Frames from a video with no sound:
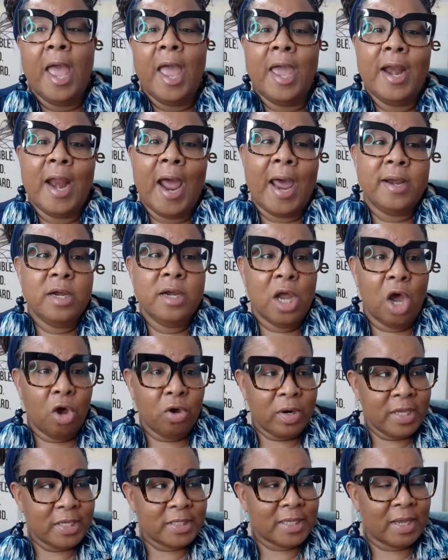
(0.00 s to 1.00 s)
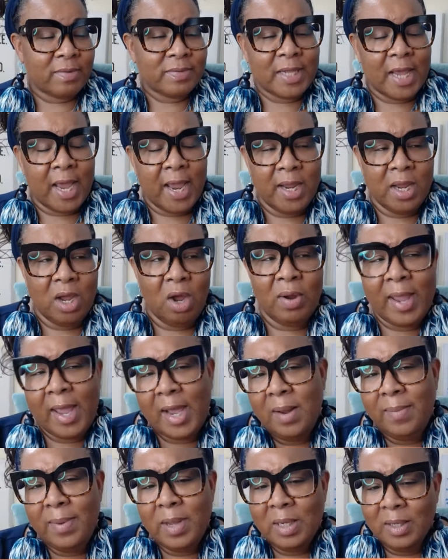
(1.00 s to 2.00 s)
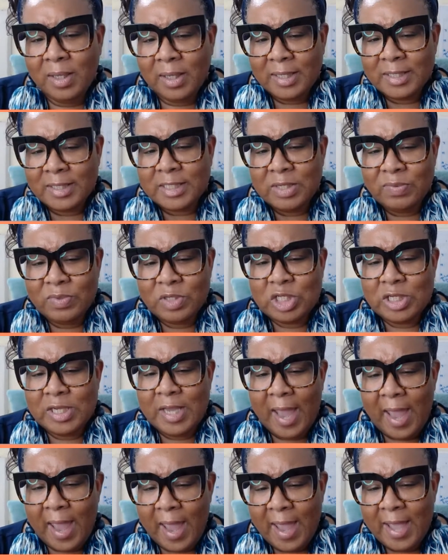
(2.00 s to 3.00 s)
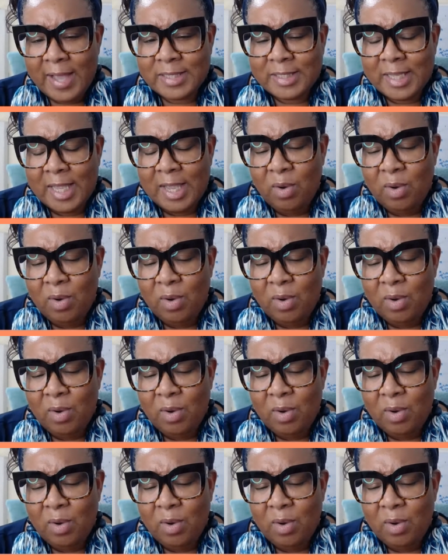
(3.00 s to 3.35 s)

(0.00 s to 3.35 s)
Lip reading: And I noticed, I was like, okay, let me look and see what she has.